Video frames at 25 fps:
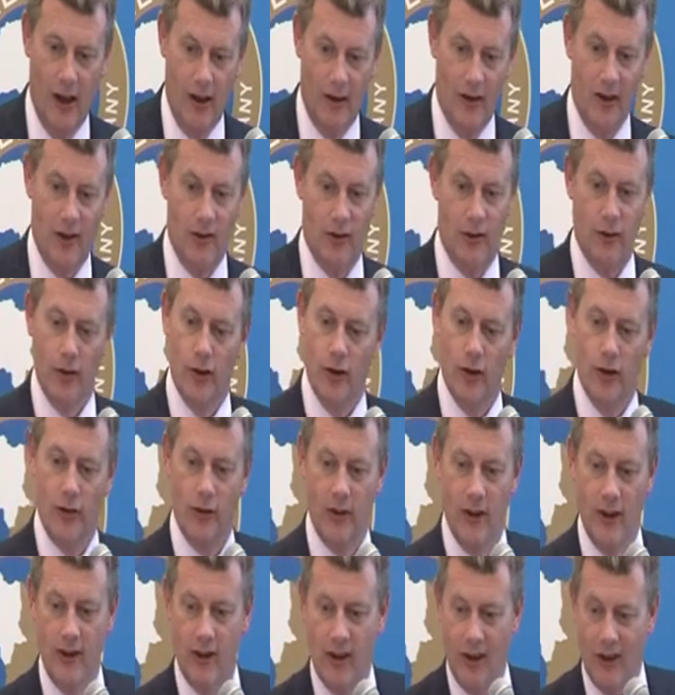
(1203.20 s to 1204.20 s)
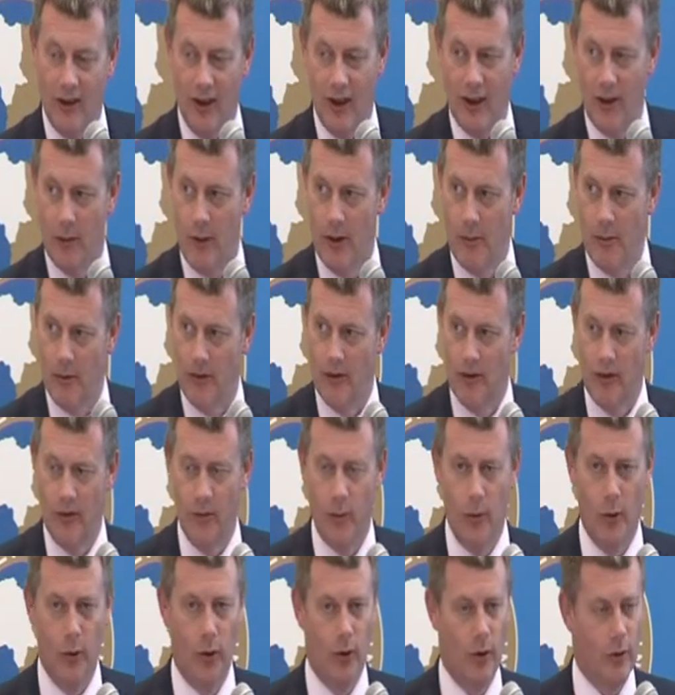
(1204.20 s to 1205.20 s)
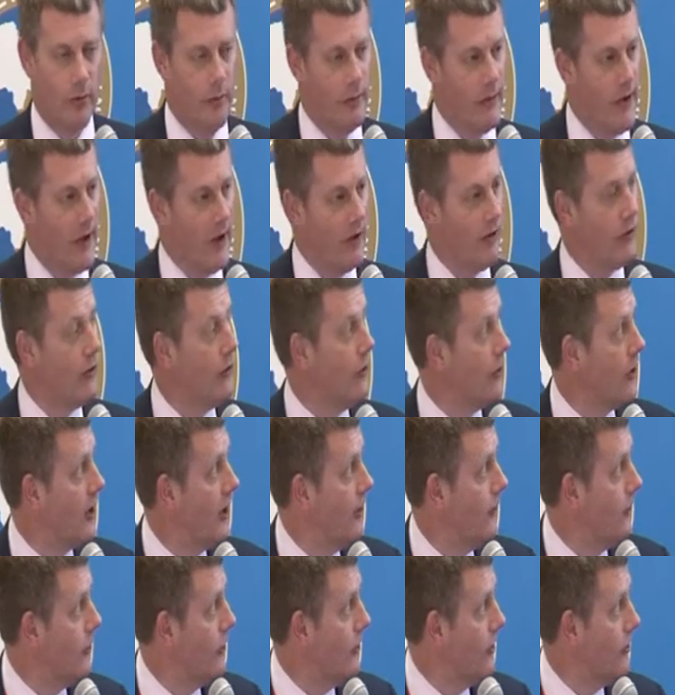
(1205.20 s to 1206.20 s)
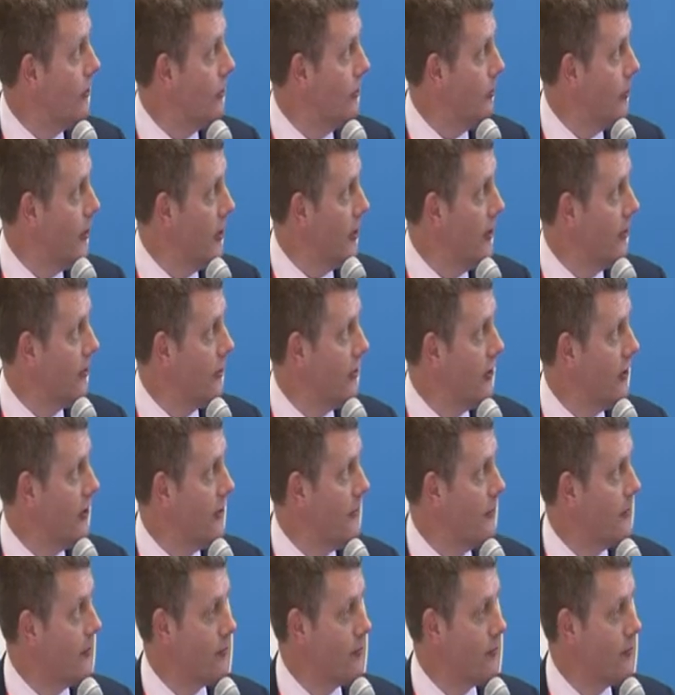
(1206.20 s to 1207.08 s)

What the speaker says: and it's usually derelict weapons of war. That's not covered under the policy.